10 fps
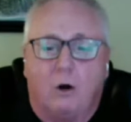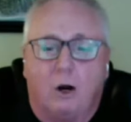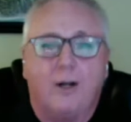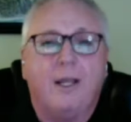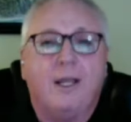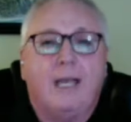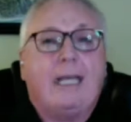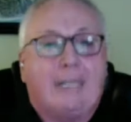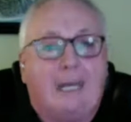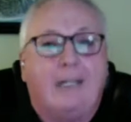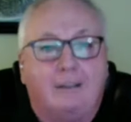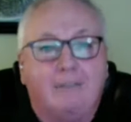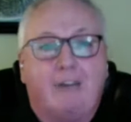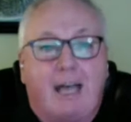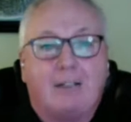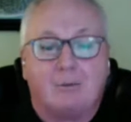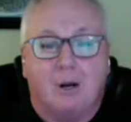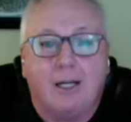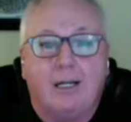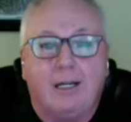hard at getting the facts
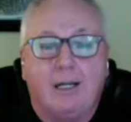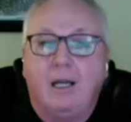right.